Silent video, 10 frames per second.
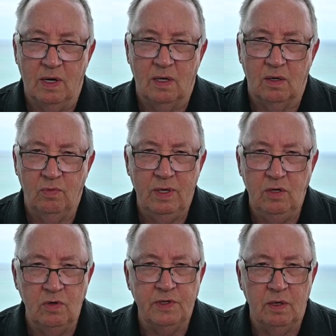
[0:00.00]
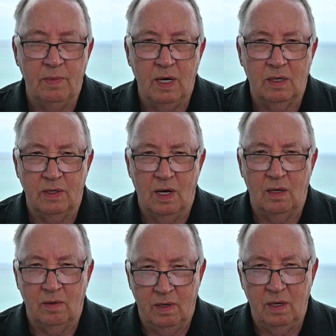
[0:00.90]
dollar. We use the American
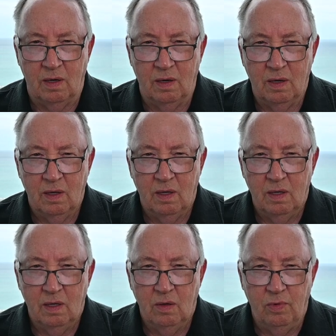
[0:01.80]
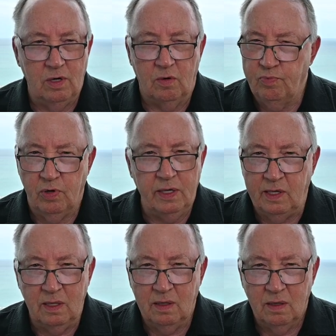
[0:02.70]
dollar here. We don't
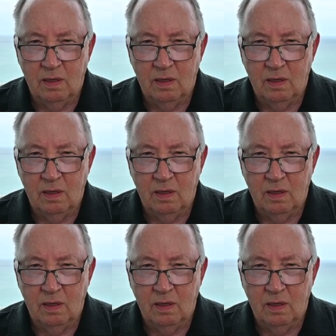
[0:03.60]
print it.